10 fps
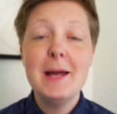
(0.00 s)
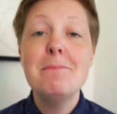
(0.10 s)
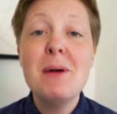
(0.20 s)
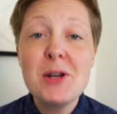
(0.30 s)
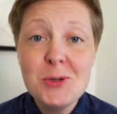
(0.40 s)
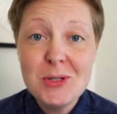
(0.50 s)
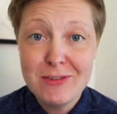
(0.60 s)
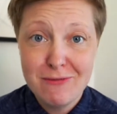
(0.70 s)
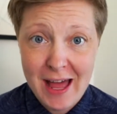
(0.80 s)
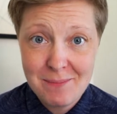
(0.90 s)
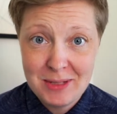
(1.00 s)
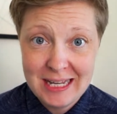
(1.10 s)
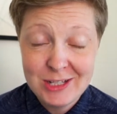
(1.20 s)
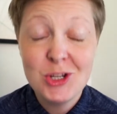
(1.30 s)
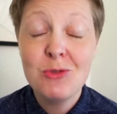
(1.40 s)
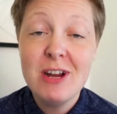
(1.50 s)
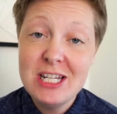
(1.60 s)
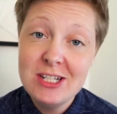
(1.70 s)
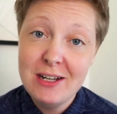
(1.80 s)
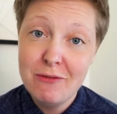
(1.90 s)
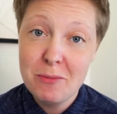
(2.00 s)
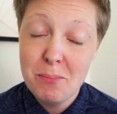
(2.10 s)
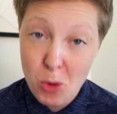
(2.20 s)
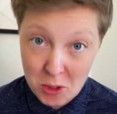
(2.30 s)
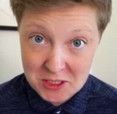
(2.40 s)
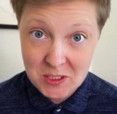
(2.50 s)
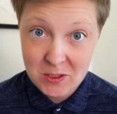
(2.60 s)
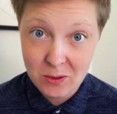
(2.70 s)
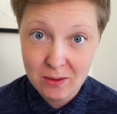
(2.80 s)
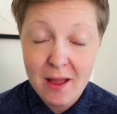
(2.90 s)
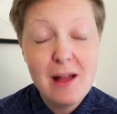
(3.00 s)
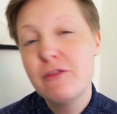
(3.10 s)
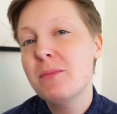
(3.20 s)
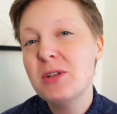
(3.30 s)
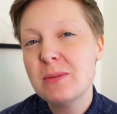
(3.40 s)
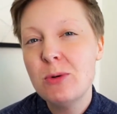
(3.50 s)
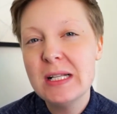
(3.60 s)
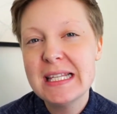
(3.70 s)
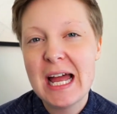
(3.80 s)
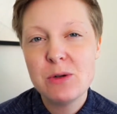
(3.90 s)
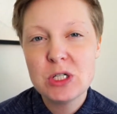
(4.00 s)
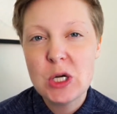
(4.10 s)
Maru's family is originally from Portugal, from a small town